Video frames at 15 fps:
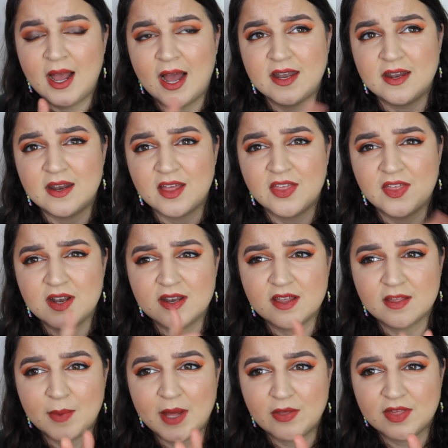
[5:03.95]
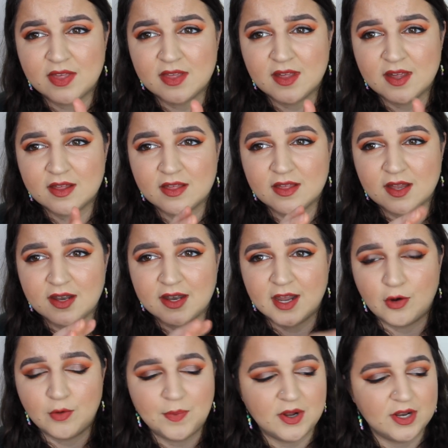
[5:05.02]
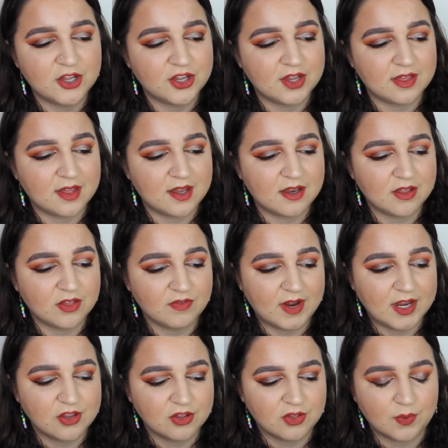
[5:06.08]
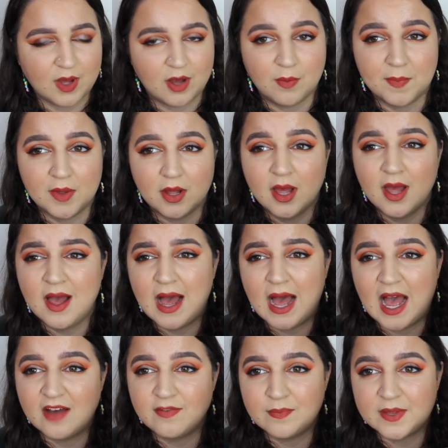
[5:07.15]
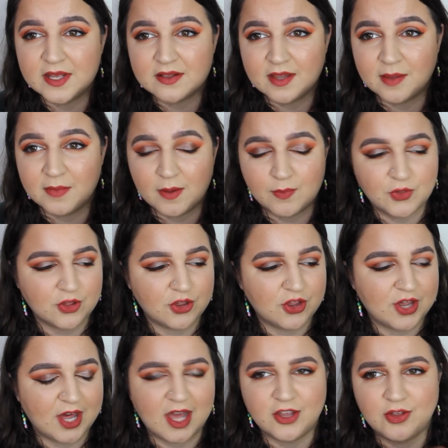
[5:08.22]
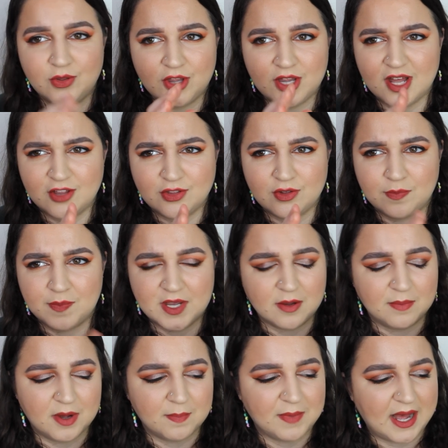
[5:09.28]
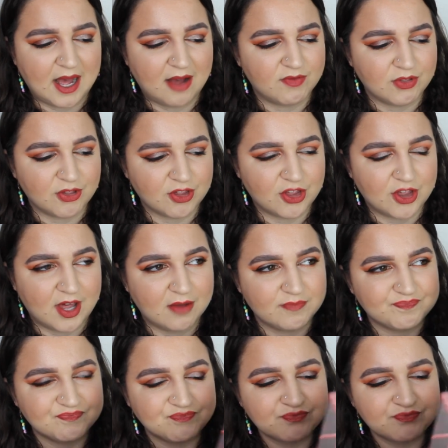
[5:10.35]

And then I think there's about 6 nail polishes in this range as well, but I haven't picked them up just yet. Usually I do pick them up, but I haven't just yet.